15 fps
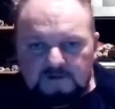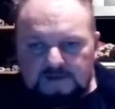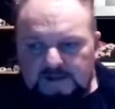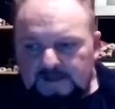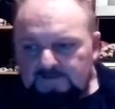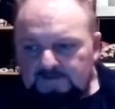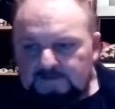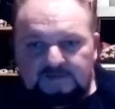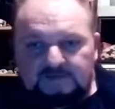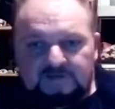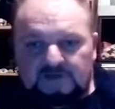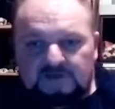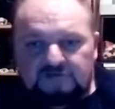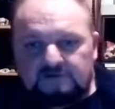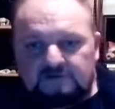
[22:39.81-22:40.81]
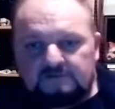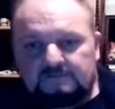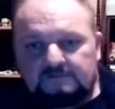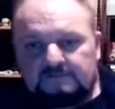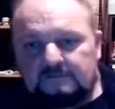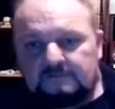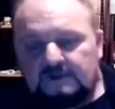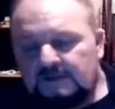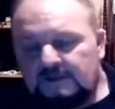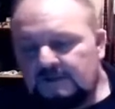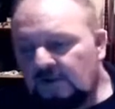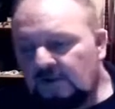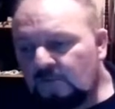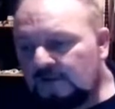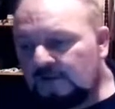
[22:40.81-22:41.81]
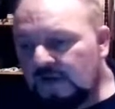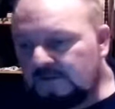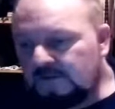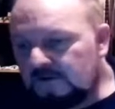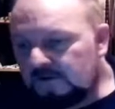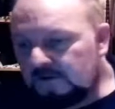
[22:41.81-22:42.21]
reputation, and they don't want to have